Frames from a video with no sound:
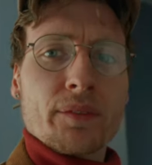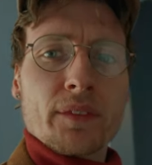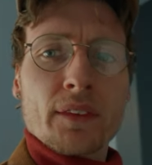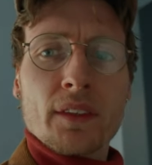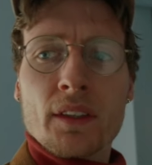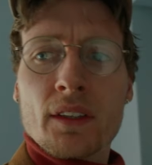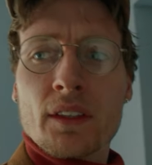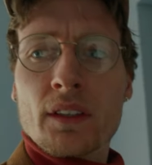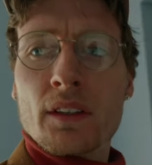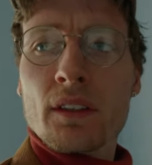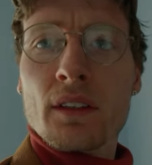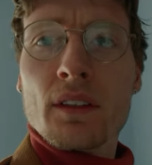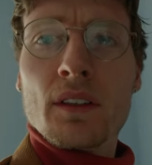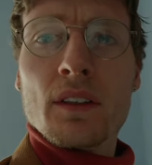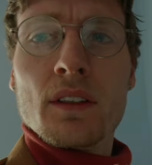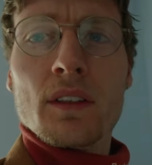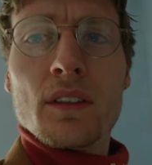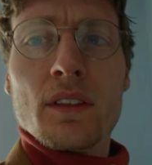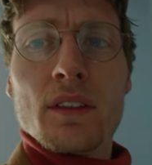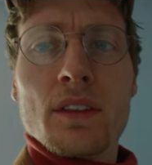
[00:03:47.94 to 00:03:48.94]

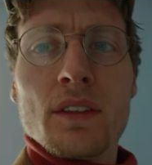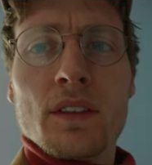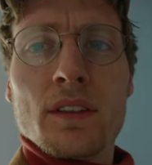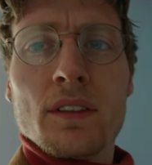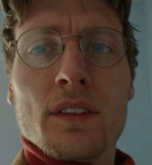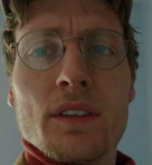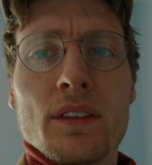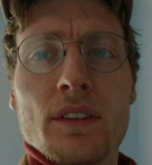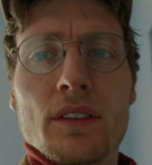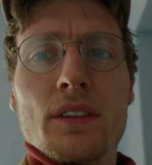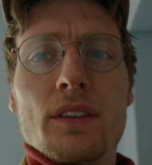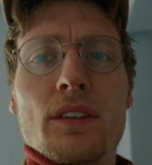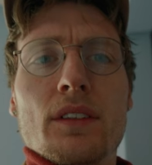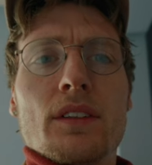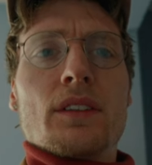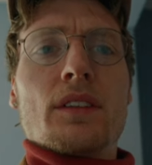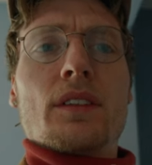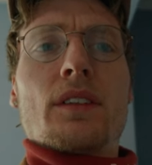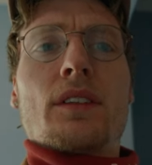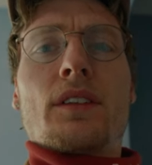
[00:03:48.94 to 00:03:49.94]

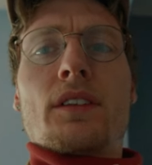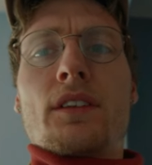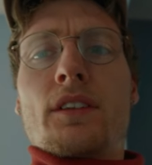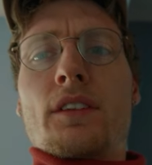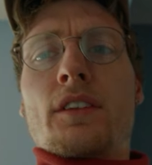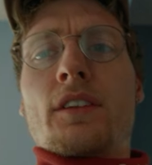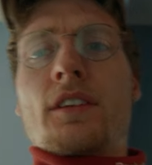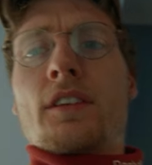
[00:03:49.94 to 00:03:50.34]
(silence)